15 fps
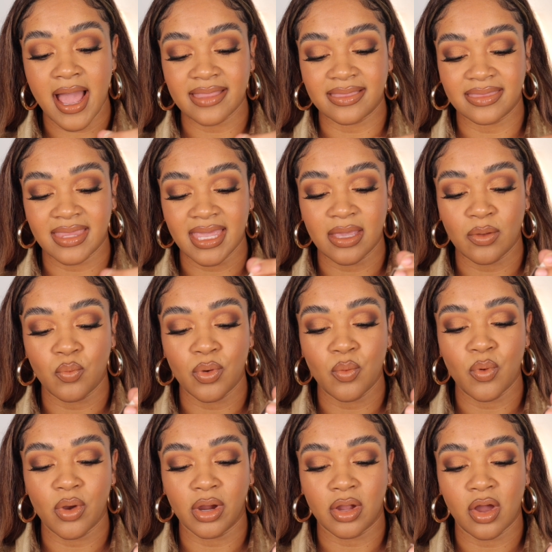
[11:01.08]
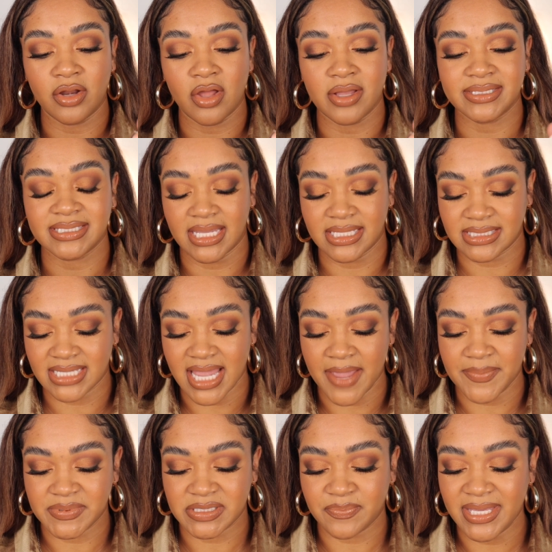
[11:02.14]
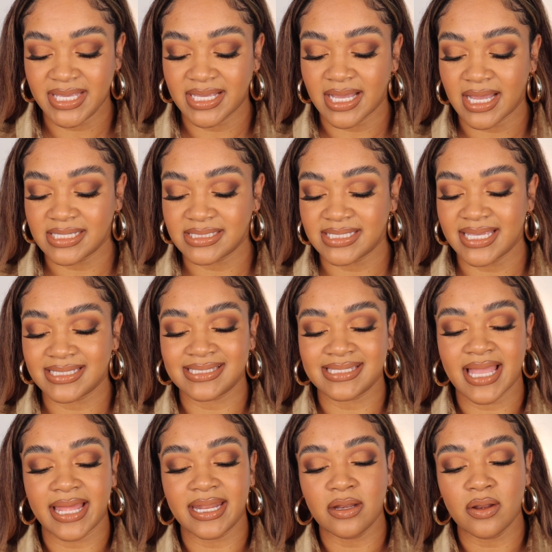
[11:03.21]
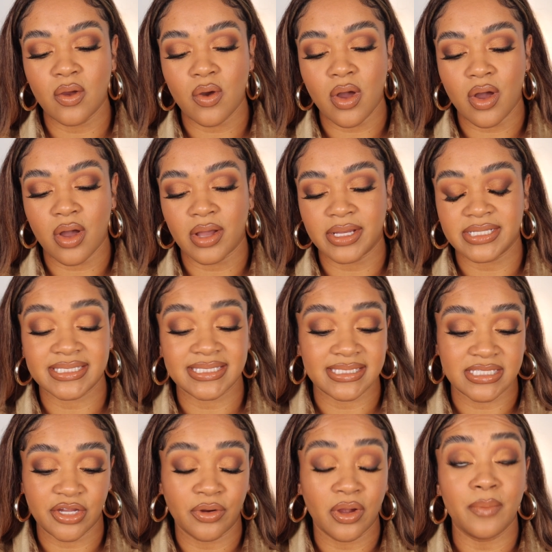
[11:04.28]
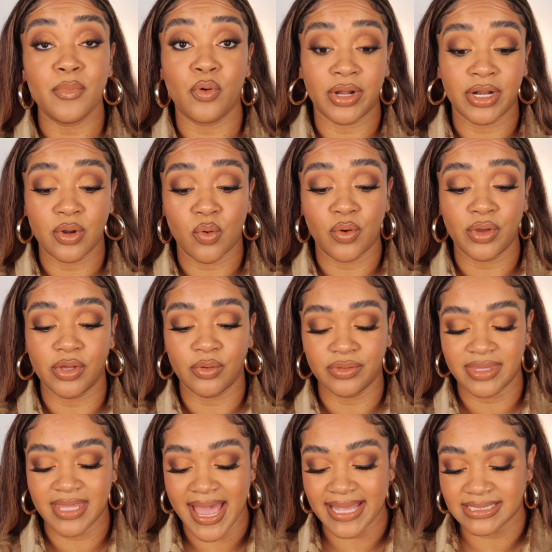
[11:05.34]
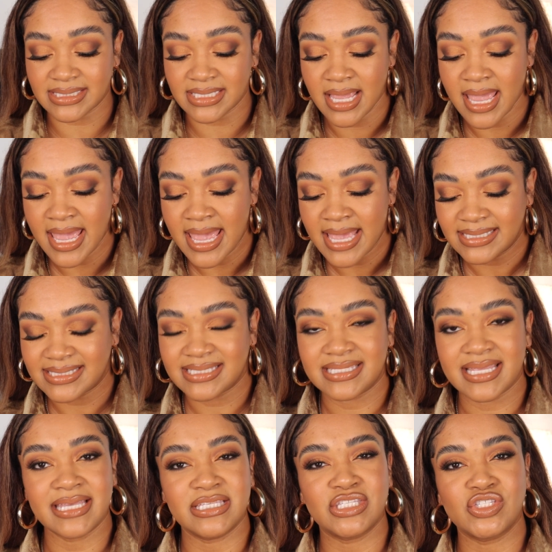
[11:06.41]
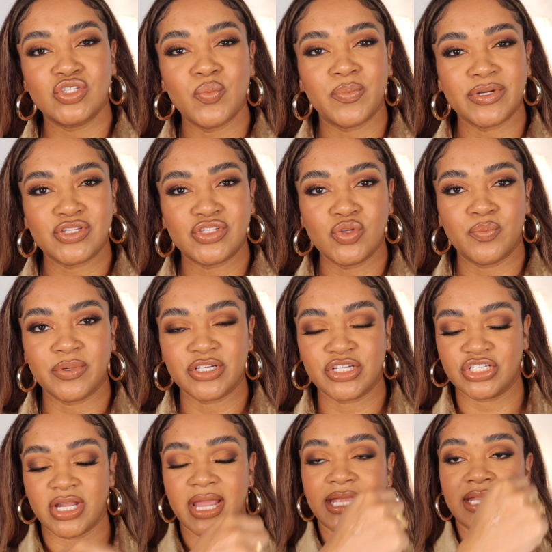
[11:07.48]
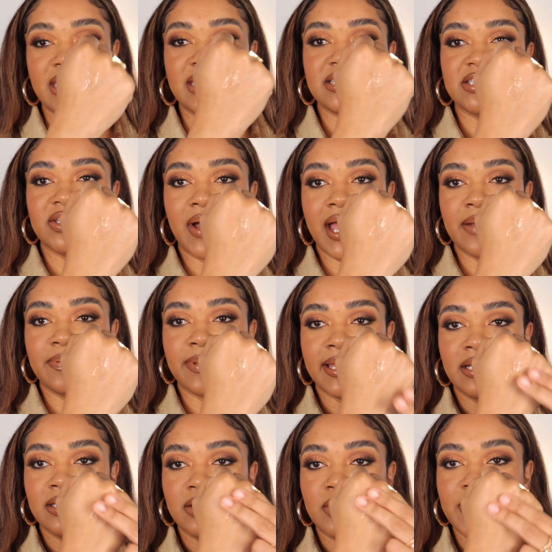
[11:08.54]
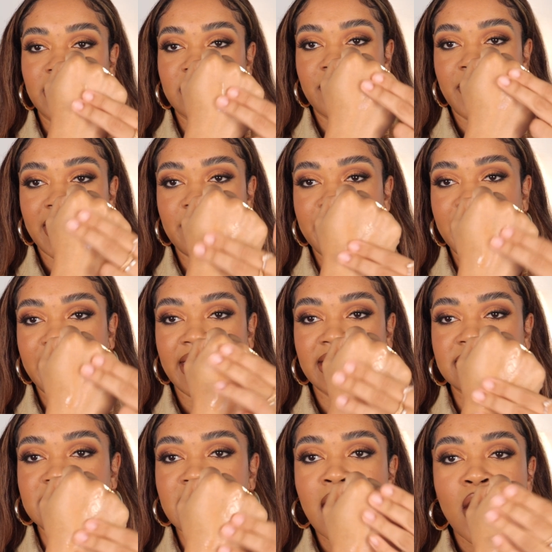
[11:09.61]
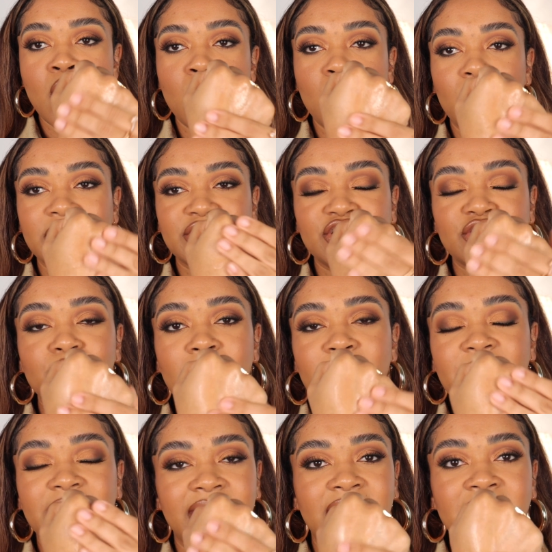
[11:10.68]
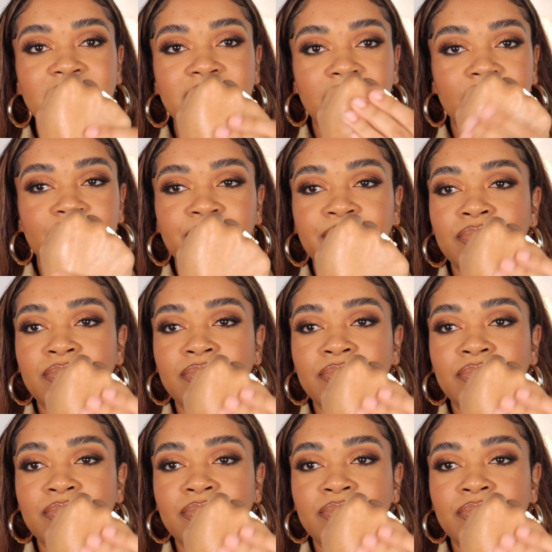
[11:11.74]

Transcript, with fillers: I think will work on all skin types because it's not an, uh, a serum or an oil that stays super, super shiny. So I applied a little bit on the back of my hand. Once you rub it in,